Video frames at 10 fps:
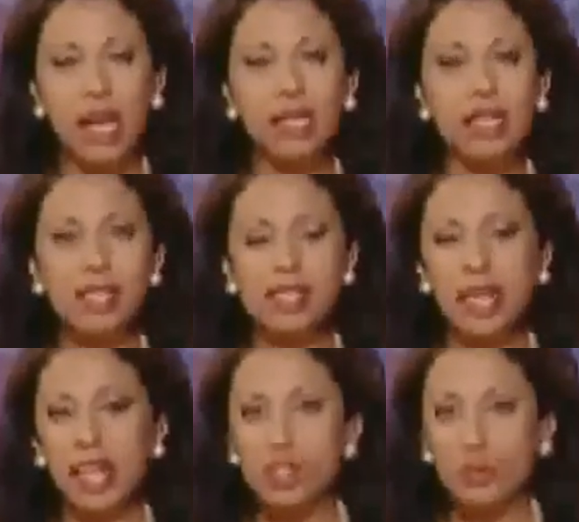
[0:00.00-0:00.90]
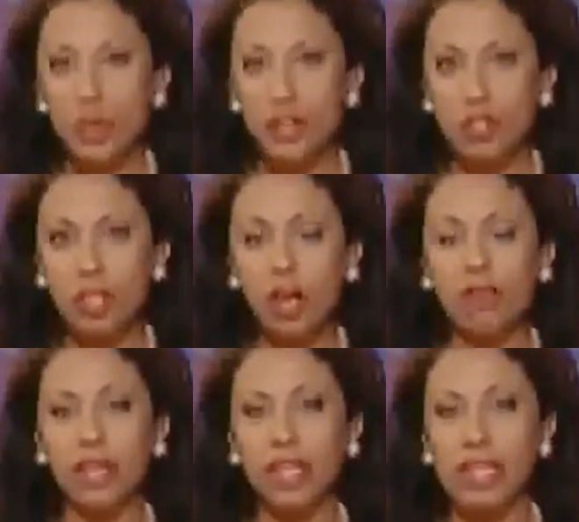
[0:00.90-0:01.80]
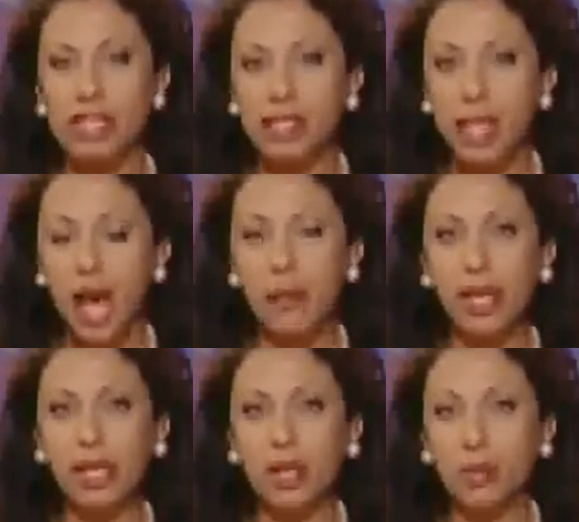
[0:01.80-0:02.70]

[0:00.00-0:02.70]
This is an expression of an Islamic